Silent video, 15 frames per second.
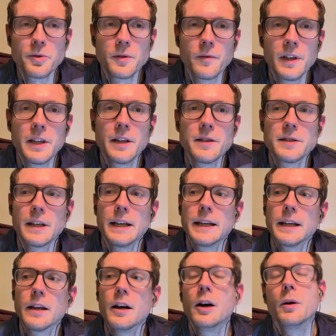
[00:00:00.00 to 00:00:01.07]
on video
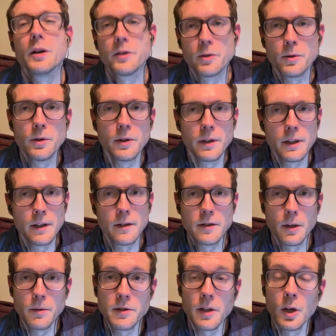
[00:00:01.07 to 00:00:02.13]
saying, oh, I saw
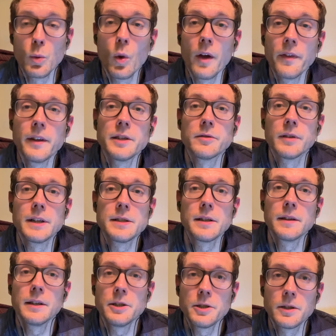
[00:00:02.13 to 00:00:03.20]
so-and-so won this race
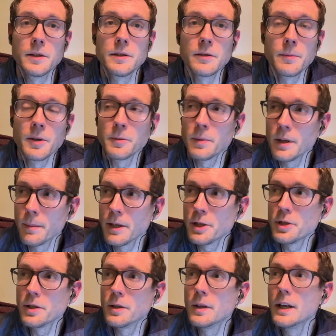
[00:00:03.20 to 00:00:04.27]
in this shoe, so it must be the best
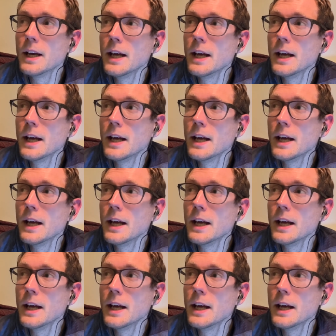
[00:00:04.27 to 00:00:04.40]
shoe.